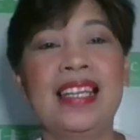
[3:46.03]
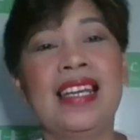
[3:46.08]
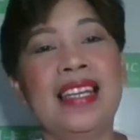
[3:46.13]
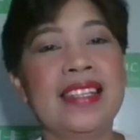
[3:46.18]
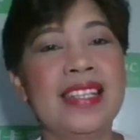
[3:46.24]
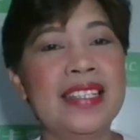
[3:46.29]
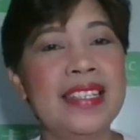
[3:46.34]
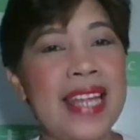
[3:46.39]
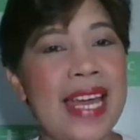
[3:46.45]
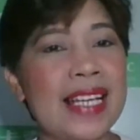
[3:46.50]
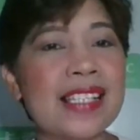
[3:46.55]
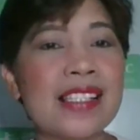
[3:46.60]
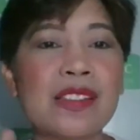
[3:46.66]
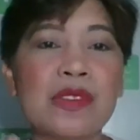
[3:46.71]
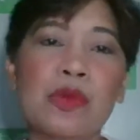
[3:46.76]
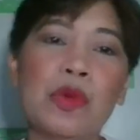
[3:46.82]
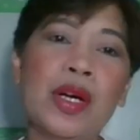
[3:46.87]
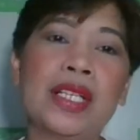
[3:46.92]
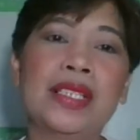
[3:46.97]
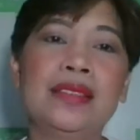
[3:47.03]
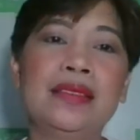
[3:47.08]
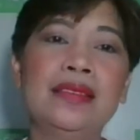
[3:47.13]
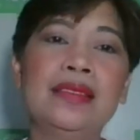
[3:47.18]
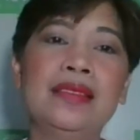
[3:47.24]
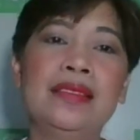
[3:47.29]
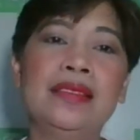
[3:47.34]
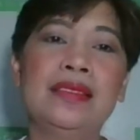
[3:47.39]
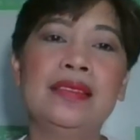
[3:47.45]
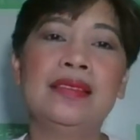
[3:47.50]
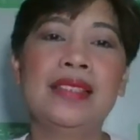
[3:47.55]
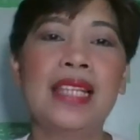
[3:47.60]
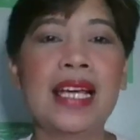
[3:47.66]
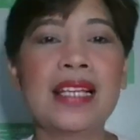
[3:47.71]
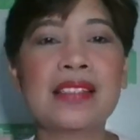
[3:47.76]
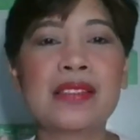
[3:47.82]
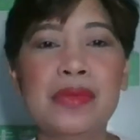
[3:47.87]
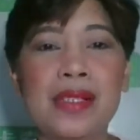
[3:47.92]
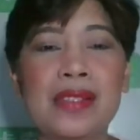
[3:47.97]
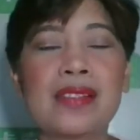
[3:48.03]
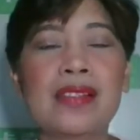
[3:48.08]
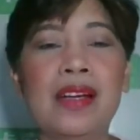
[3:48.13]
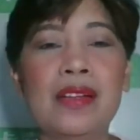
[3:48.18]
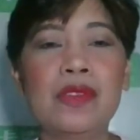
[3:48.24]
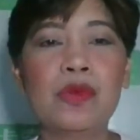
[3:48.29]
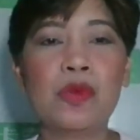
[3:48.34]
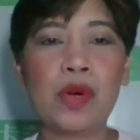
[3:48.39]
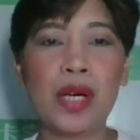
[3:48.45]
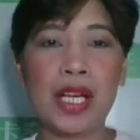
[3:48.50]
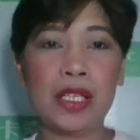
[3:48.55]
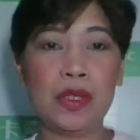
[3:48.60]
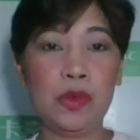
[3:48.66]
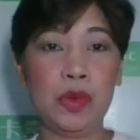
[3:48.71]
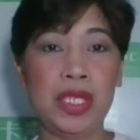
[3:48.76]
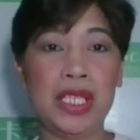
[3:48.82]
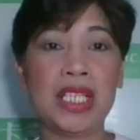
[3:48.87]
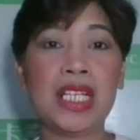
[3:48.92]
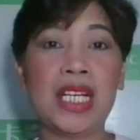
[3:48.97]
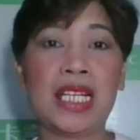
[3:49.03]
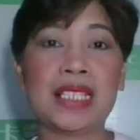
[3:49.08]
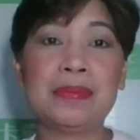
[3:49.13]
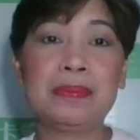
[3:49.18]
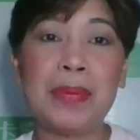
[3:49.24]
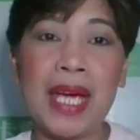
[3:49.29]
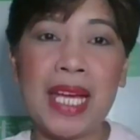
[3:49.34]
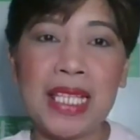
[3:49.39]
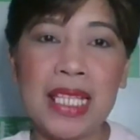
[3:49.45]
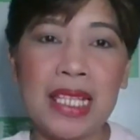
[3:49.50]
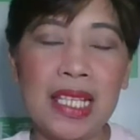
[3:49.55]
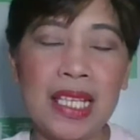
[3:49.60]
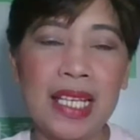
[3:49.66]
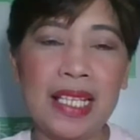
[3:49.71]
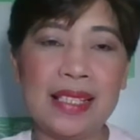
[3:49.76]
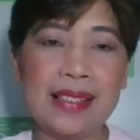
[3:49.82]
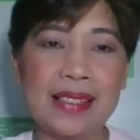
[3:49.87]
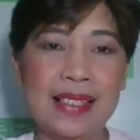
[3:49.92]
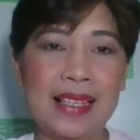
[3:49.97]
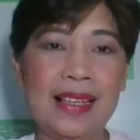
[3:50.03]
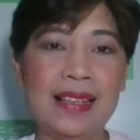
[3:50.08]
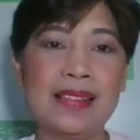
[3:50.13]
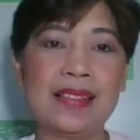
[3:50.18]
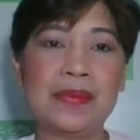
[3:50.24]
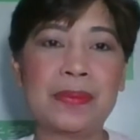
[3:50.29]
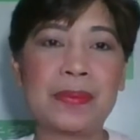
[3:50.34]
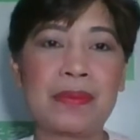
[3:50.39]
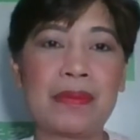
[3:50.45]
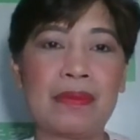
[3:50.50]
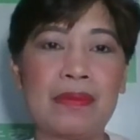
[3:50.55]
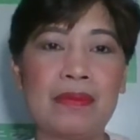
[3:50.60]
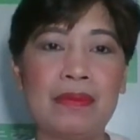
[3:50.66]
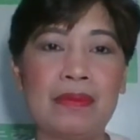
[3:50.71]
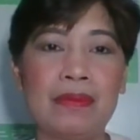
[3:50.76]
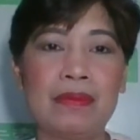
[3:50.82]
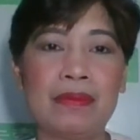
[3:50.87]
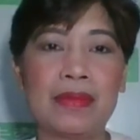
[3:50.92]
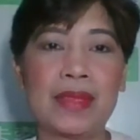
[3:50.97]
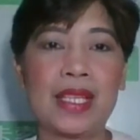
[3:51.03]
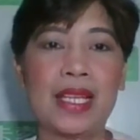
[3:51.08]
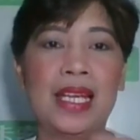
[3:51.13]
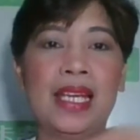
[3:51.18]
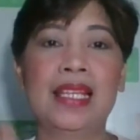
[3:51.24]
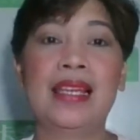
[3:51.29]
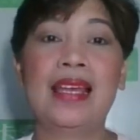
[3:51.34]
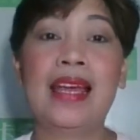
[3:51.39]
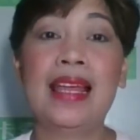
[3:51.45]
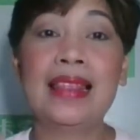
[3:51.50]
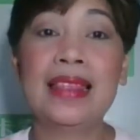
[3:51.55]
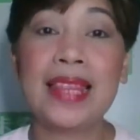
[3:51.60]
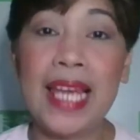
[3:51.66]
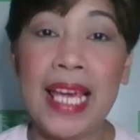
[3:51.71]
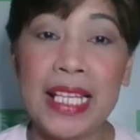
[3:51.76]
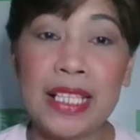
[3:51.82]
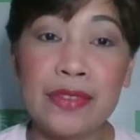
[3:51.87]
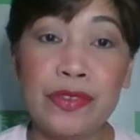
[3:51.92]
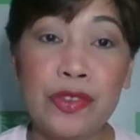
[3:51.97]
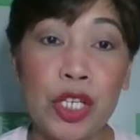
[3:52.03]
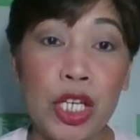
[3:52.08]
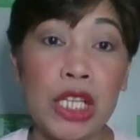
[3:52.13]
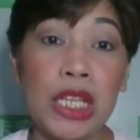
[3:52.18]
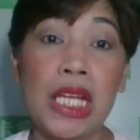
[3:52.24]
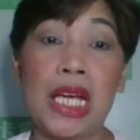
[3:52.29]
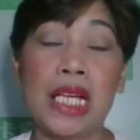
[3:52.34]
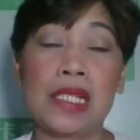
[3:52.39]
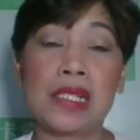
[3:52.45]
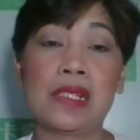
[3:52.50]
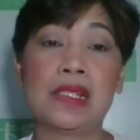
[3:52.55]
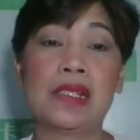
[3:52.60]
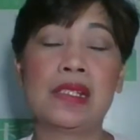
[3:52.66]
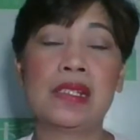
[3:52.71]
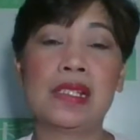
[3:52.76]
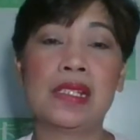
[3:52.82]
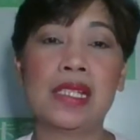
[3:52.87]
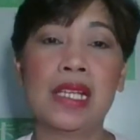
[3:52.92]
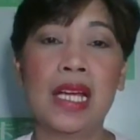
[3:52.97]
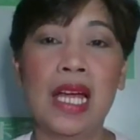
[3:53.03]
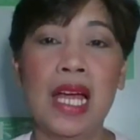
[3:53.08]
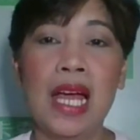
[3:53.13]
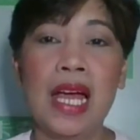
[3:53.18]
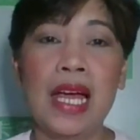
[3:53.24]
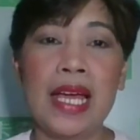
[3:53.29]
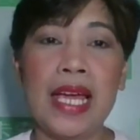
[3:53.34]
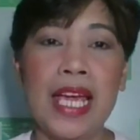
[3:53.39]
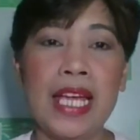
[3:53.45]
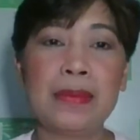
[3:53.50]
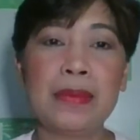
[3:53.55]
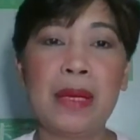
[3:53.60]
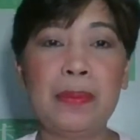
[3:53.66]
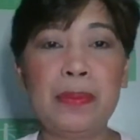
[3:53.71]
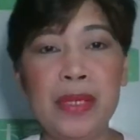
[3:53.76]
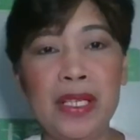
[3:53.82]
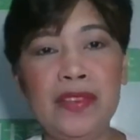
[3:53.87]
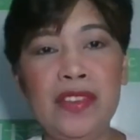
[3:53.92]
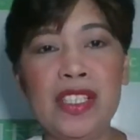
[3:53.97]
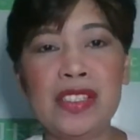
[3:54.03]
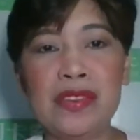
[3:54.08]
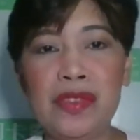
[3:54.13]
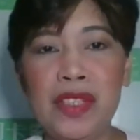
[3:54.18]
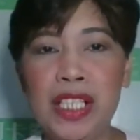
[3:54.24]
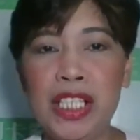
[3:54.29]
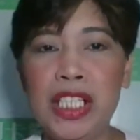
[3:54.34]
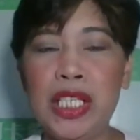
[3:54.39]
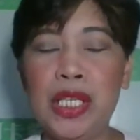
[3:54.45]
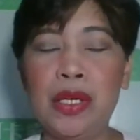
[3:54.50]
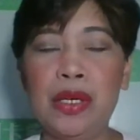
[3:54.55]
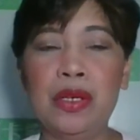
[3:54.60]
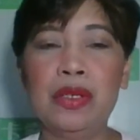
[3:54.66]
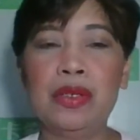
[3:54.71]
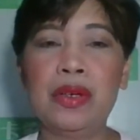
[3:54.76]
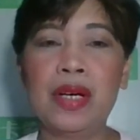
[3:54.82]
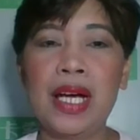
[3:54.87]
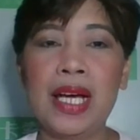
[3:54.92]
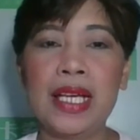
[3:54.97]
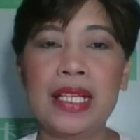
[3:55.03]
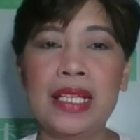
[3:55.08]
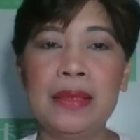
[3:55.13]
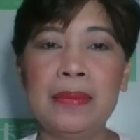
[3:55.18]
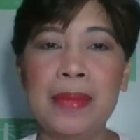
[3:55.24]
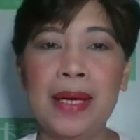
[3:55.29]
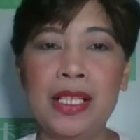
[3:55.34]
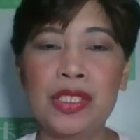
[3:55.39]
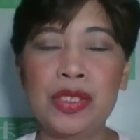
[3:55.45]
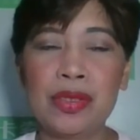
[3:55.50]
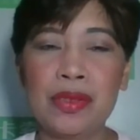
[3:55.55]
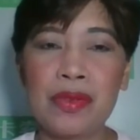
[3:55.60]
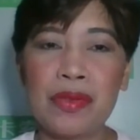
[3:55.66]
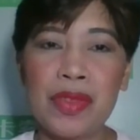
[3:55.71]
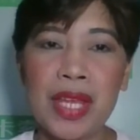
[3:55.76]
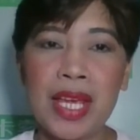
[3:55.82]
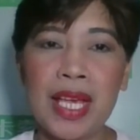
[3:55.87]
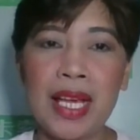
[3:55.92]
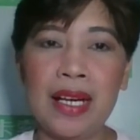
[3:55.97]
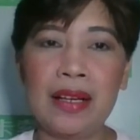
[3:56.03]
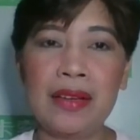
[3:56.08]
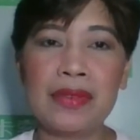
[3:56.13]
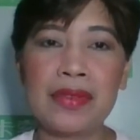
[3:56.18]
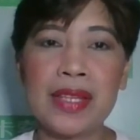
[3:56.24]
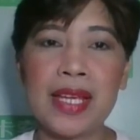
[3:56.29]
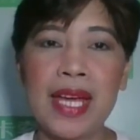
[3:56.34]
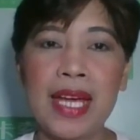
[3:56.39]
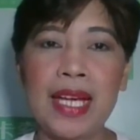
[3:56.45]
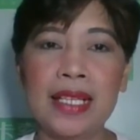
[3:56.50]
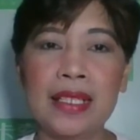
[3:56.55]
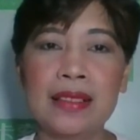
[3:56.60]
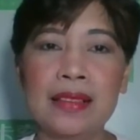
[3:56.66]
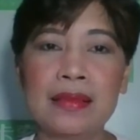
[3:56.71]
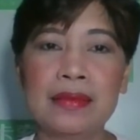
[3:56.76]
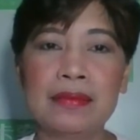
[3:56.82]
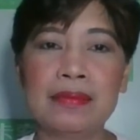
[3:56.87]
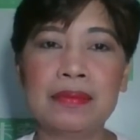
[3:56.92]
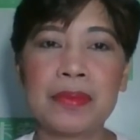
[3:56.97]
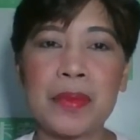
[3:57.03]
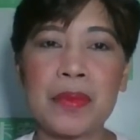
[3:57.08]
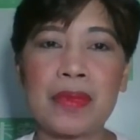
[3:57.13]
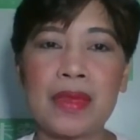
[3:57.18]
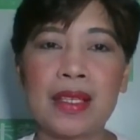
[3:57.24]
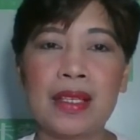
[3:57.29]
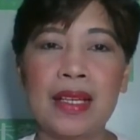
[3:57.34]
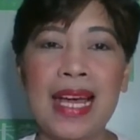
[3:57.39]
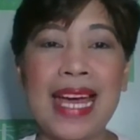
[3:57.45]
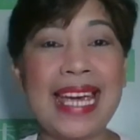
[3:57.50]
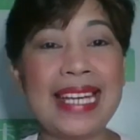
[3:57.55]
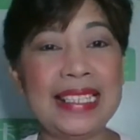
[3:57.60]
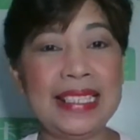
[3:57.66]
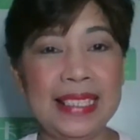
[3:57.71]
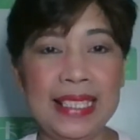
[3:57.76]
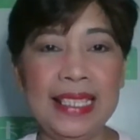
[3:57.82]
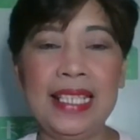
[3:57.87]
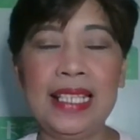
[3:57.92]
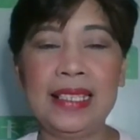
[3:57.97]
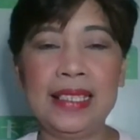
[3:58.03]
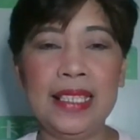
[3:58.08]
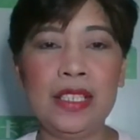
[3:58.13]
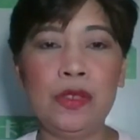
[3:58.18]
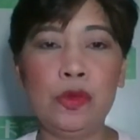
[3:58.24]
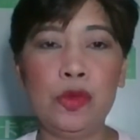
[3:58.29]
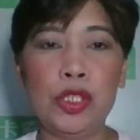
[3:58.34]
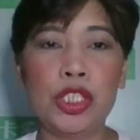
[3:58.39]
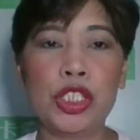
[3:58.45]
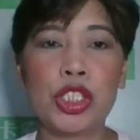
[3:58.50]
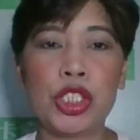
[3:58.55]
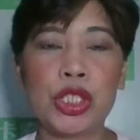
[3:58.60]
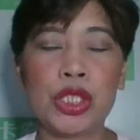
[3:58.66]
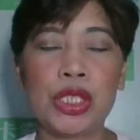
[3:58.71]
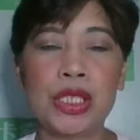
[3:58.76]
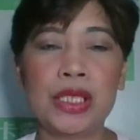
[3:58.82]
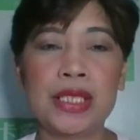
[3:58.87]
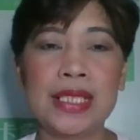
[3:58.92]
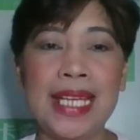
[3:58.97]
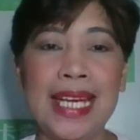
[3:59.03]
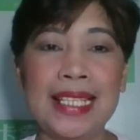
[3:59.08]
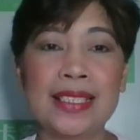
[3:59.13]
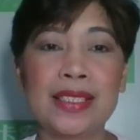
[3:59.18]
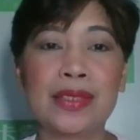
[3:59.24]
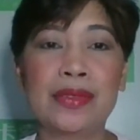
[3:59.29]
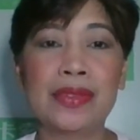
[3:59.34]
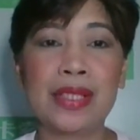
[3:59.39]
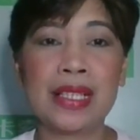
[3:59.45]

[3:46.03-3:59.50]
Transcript: The next reason why we got penalized is late for class. In my previous video, I mentioned there that ideally we should enter the